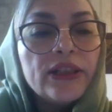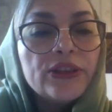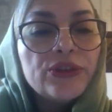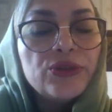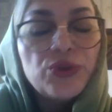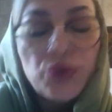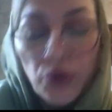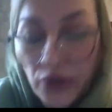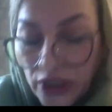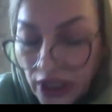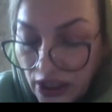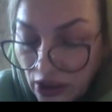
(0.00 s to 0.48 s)

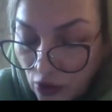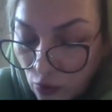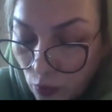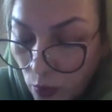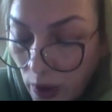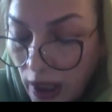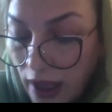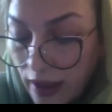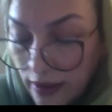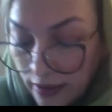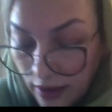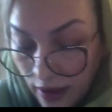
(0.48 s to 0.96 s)
doing
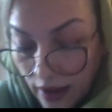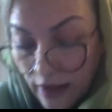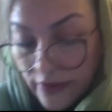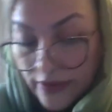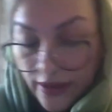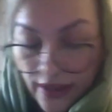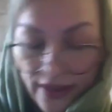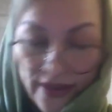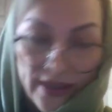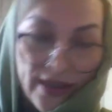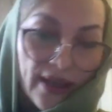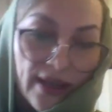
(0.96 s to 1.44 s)
well on
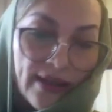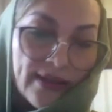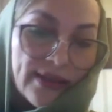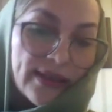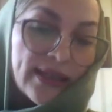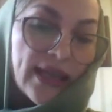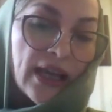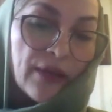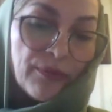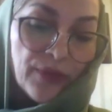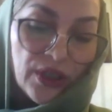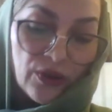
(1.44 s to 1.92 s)
the test
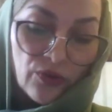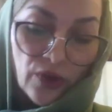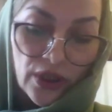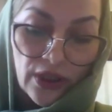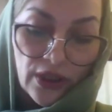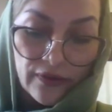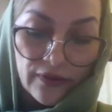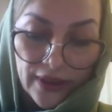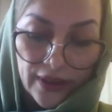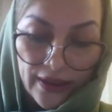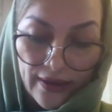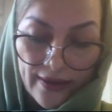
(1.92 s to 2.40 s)
can be one
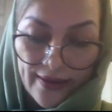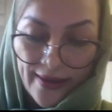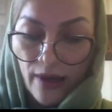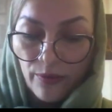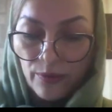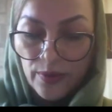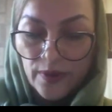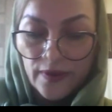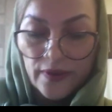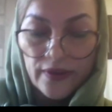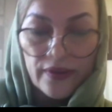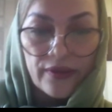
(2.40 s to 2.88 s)
of the
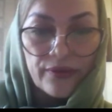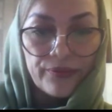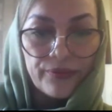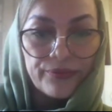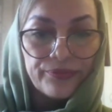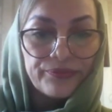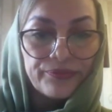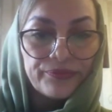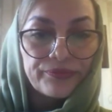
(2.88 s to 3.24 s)
examples.